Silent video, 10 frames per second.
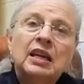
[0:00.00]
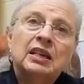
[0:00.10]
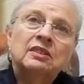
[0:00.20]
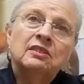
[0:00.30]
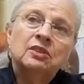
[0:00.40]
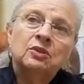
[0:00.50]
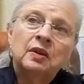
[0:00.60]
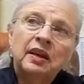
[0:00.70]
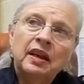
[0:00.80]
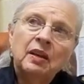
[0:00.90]
is a
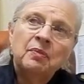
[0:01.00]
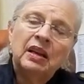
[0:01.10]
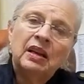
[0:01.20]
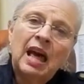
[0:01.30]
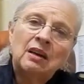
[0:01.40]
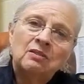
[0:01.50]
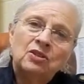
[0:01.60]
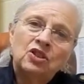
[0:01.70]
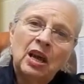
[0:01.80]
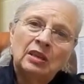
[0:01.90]
curriculum that allows a
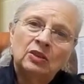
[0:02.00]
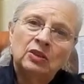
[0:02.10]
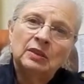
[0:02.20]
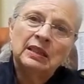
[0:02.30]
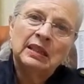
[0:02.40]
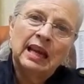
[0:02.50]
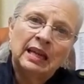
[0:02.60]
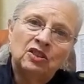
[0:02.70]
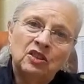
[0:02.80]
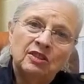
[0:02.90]
child to
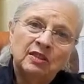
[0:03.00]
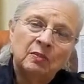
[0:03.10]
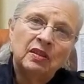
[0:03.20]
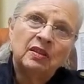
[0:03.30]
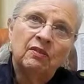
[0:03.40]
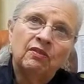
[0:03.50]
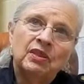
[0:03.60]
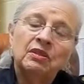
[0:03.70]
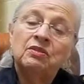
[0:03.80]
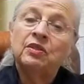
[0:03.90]
engage in something that
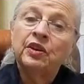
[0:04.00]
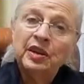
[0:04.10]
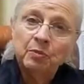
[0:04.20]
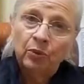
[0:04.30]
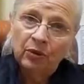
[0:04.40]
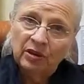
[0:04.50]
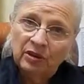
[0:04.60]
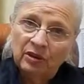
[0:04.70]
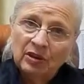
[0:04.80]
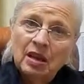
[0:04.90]
feels very
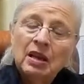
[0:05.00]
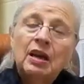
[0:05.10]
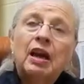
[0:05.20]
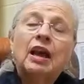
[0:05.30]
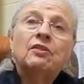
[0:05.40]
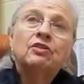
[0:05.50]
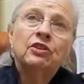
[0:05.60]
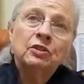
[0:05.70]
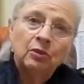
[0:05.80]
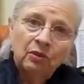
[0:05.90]
important and
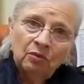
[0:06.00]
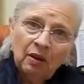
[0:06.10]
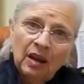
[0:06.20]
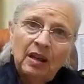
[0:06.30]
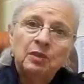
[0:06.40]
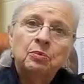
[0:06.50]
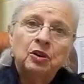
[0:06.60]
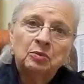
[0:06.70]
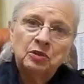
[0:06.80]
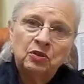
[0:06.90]
very worthwhile and
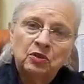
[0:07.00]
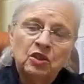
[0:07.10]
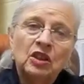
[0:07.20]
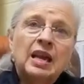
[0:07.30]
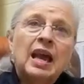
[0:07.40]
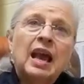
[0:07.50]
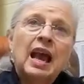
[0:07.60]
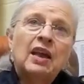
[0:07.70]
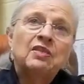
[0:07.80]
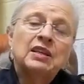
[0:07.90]
purposeful,
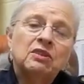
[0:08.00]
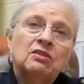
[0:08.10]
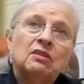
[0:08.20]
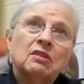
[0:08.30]
and that's